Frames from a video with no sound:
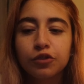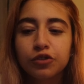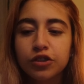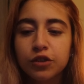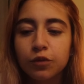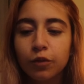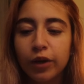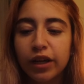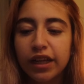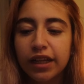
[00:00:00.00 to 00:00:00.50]

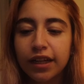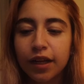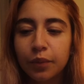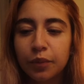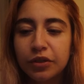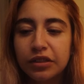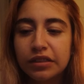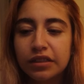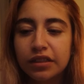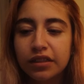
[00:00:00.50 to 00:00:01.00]
just waiting up
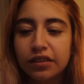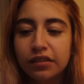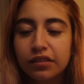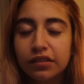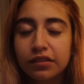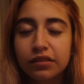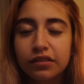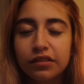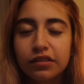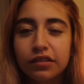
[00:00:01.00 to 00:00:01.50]

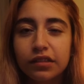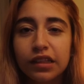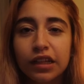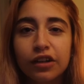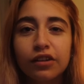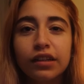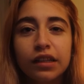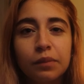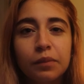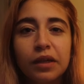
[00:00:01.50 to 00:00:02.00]
until
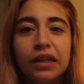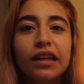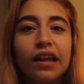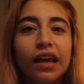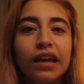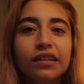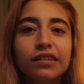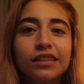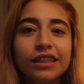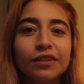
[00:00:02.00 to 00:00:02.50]
literally
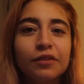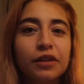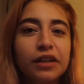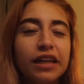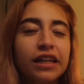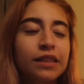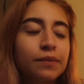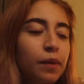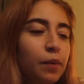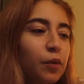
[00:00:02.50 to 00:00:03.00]
midnight until
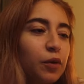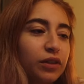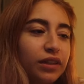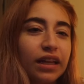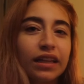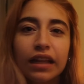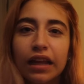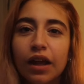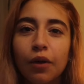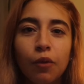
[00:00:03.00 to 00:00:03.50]
it's my birthday
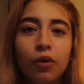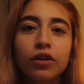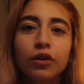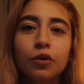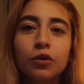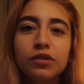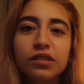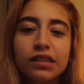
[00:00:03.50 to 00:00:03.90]
and then I want to go to